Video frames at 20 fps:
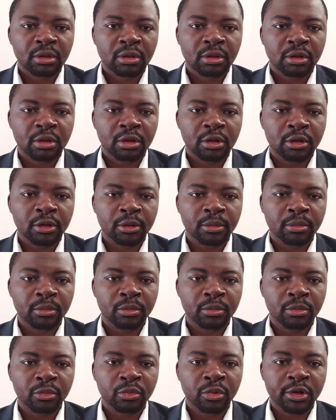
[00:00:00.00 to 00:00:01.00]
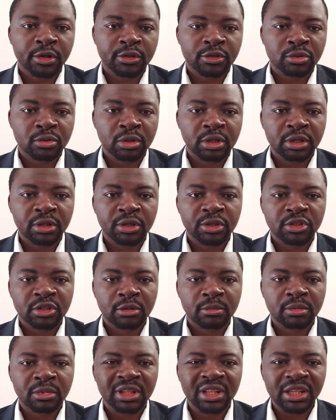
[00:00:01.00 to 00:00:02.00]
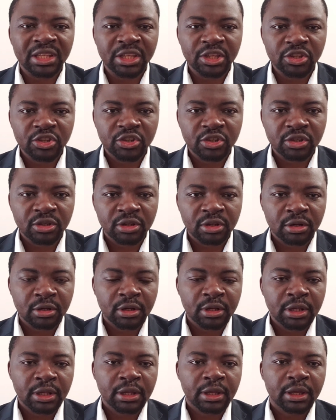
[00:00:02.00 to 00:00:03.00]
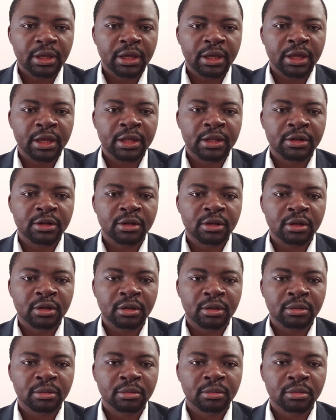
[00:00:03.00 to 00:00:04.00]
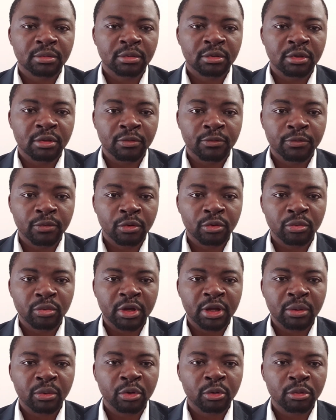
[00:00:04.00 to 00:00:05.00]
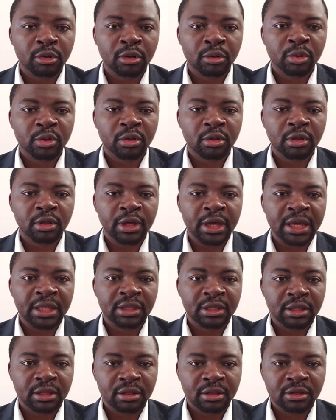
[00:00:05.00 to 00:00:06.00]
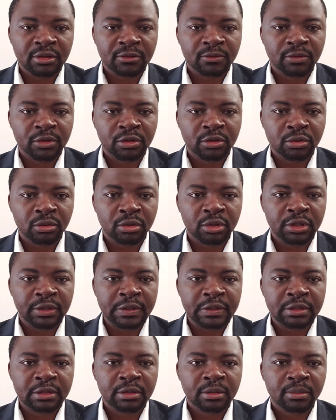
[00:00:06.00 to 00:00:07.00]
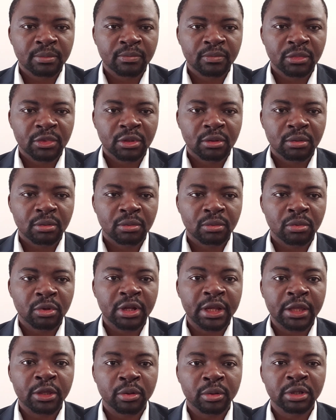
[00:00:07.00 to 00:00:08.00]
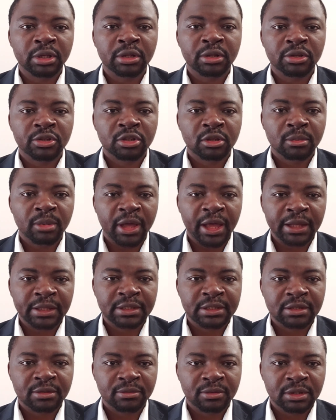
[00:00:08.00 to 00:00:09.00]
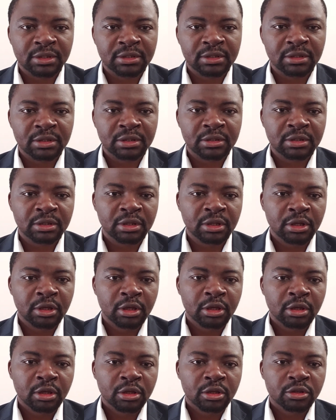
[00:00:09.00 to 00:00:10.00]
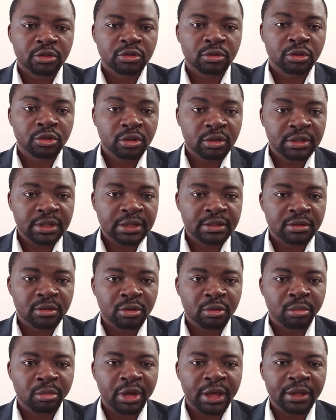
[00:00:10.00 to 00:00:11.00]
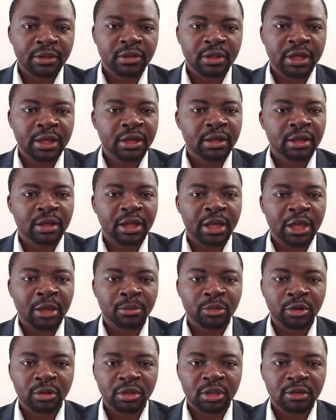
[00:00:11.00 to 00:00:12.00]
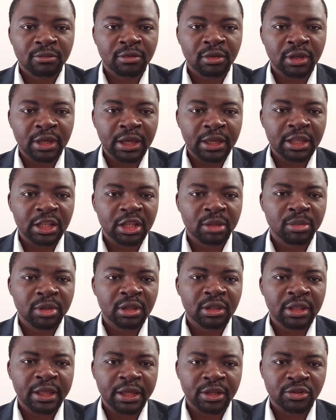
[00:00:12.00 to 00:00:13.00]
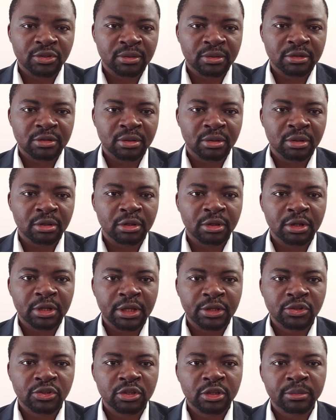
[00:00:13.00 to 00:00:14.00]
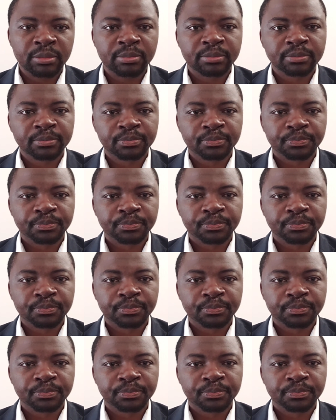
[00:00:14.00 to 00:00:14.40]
What is your leadership niche? And the fourth one we'll be looking at in this video is, what are your leadership activities? So just as a reminder, I am not giving academic lectures on leadership.